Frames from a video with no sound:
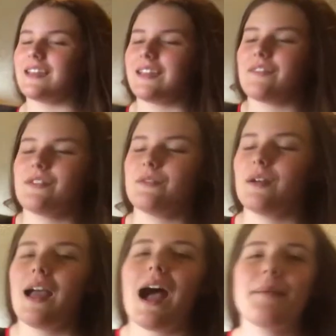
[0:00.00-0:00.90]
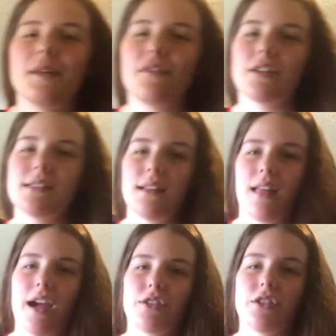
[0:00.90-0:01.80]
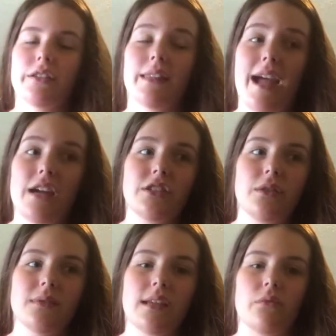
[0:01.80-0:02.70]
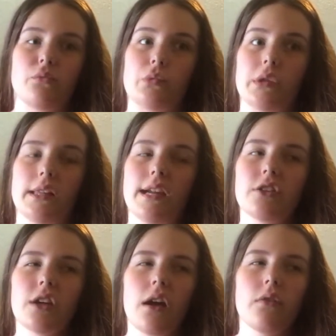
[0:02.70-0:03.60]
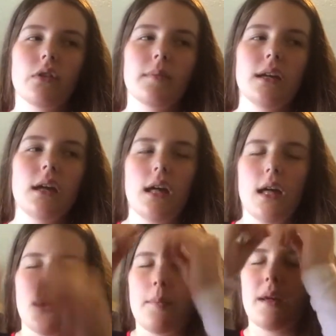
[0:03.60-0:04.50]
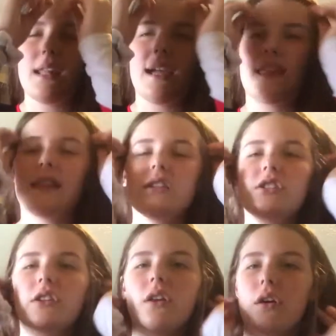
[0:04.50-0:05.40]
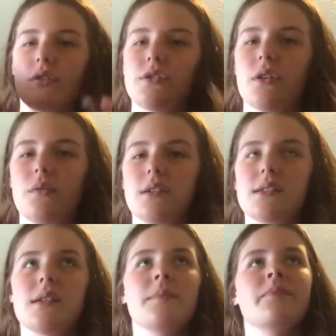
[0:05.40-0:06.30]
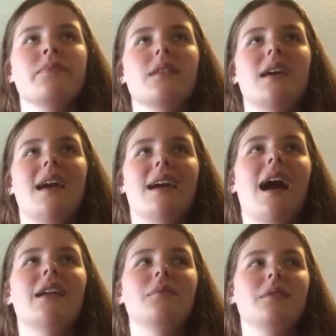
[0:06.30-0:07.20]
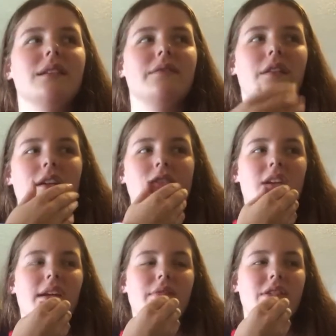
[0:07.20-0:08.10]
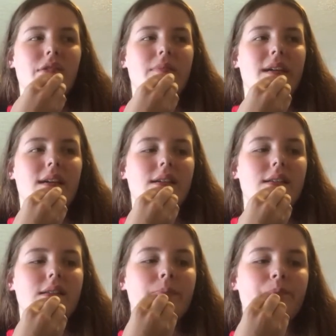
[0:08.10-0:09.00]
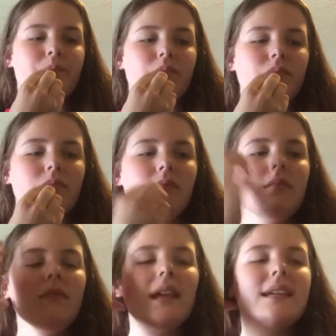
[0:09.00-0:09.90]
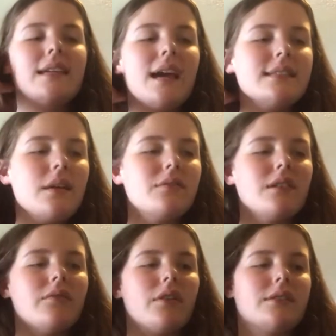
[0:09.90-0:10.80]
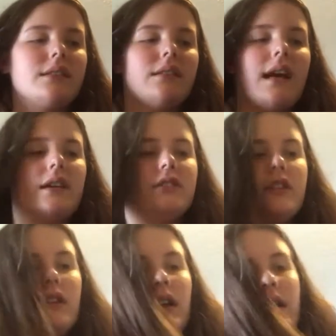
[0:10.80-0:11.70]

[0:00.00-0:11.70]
like, if you, I made varsity last year, and last year was, like, really a tryout for me. But like this year also was, it kind of really felt like a tryout too because yes, I was on varsity last year,